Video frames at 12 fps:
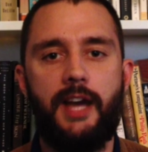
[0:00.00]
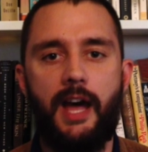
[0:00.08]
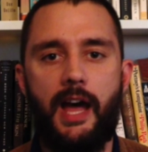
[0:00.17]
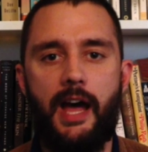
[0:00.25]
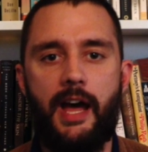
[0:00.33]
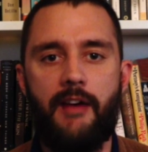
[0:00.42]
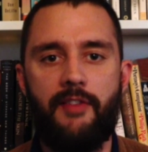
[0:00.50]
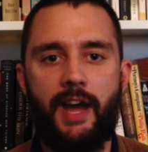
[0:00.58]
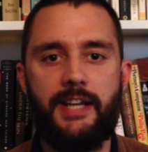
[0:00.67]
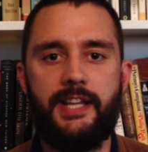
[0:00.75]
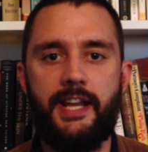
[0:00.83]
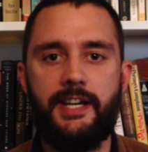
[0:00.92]
of
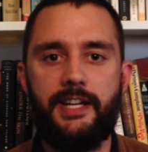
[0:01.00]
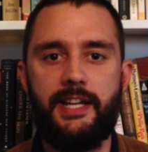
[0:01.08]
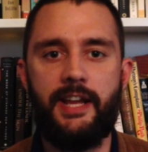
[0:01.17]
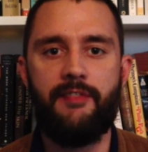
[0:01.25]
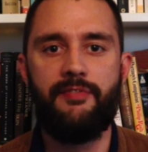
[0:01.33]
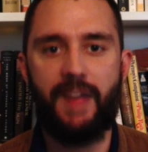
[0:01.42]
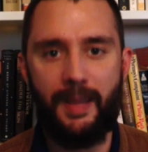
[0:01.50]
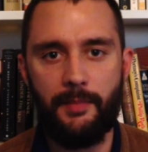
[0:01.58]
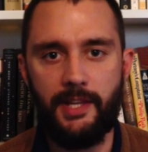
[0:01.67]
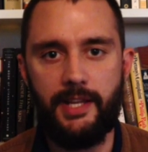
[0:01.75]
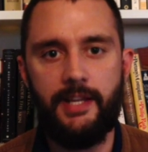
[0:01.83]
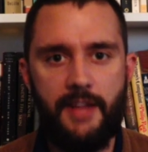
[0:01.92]
identity and
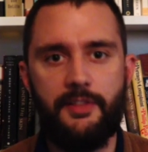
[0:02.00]
family